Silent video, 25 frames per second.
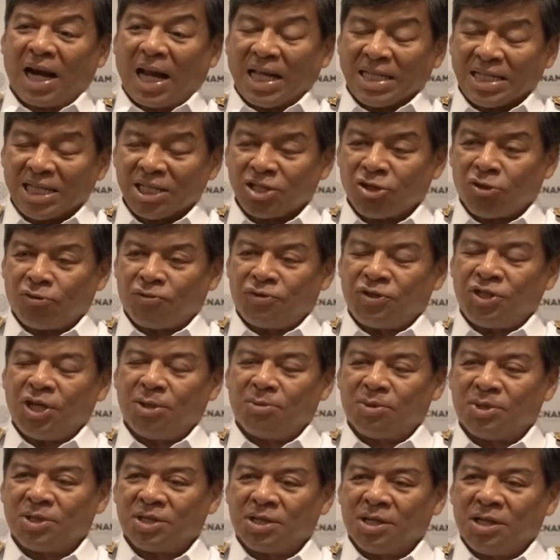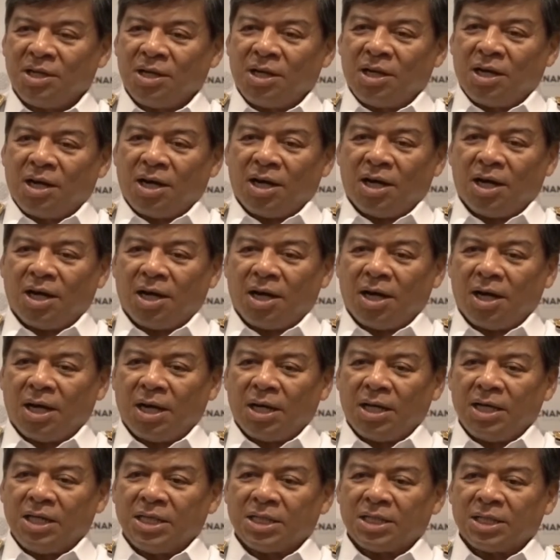classes of ships
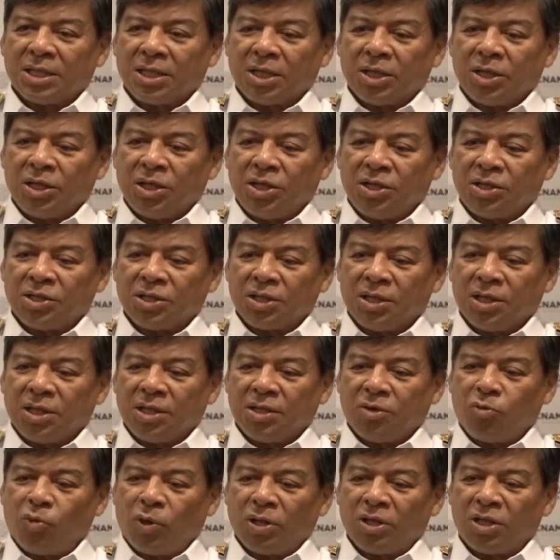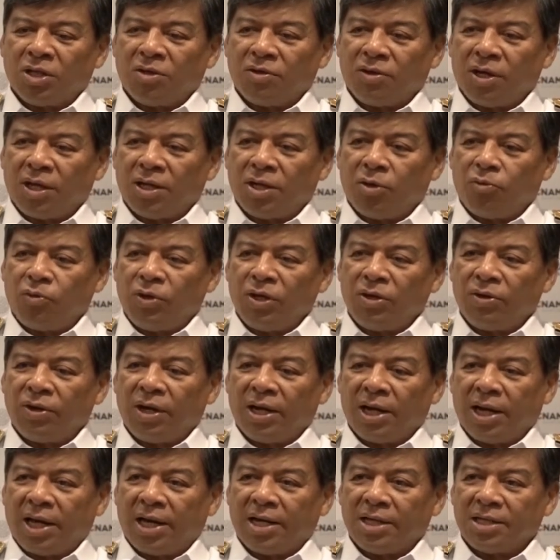is one thing that we
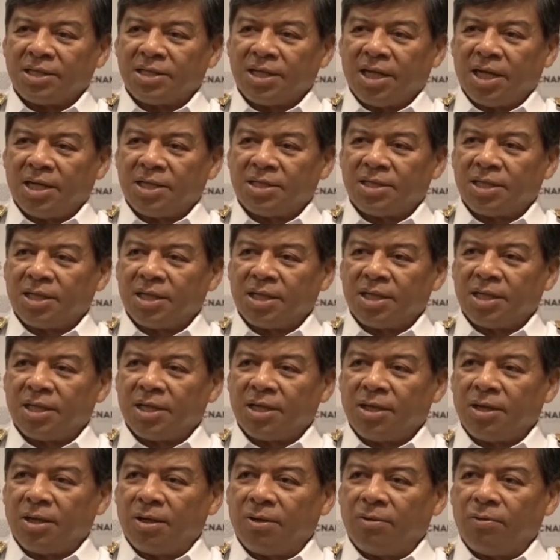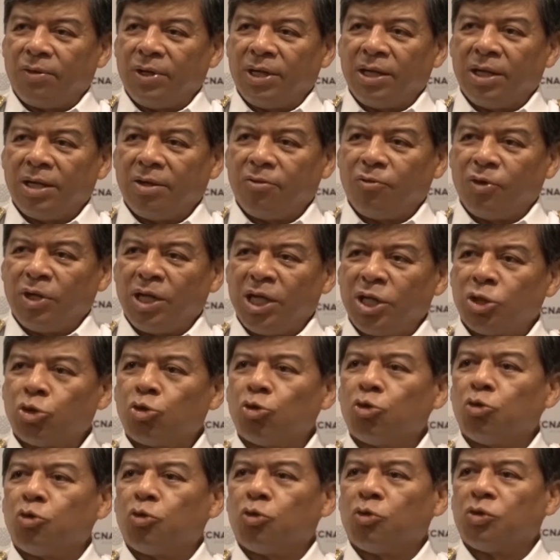realize that we need
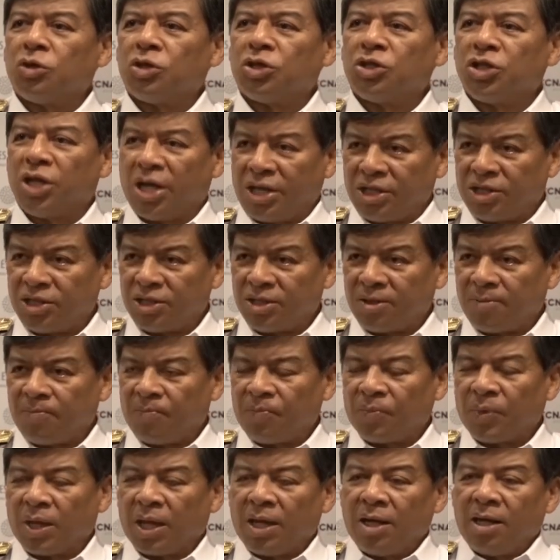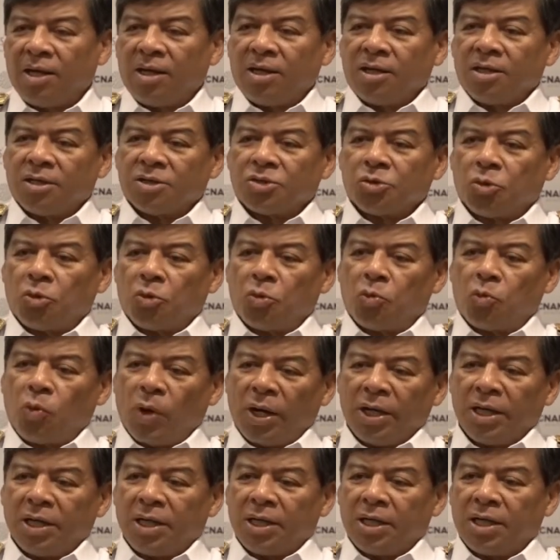to change. So
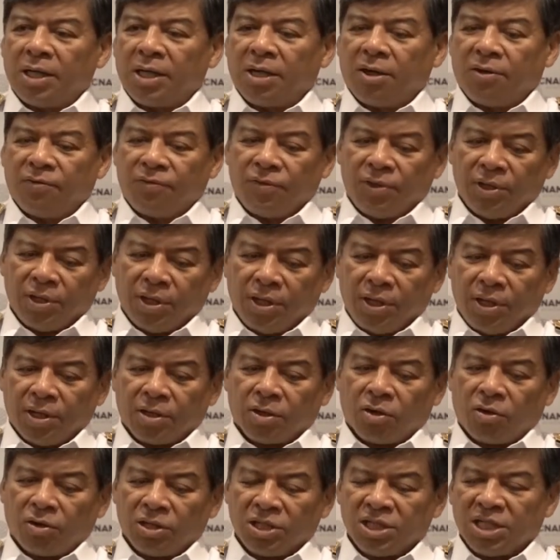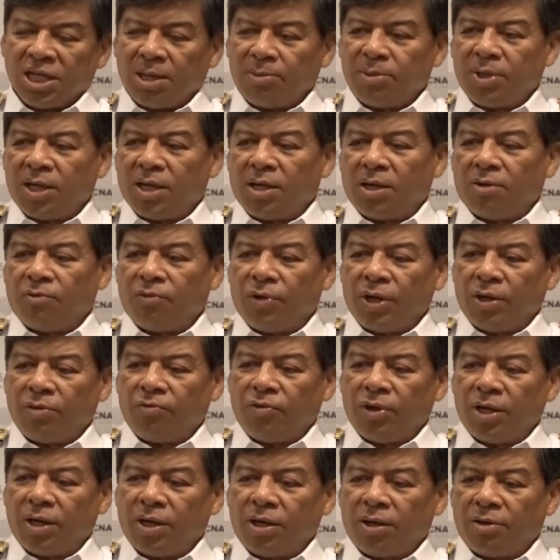one of the concept there
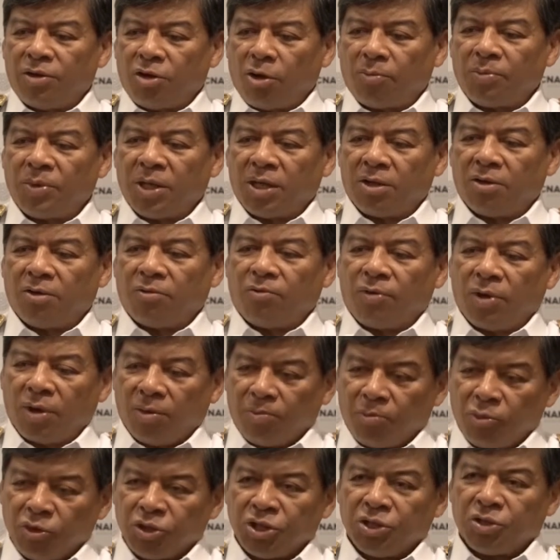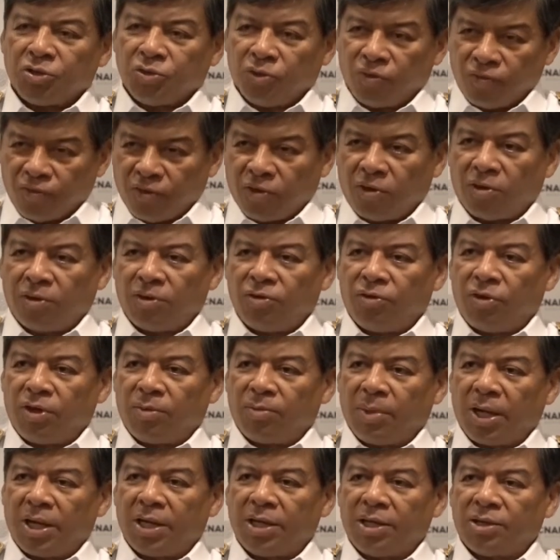we are adopting or we are pushing through for
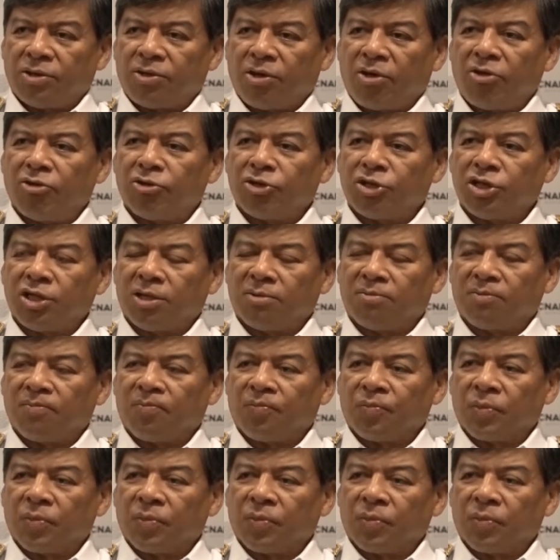during my tenureship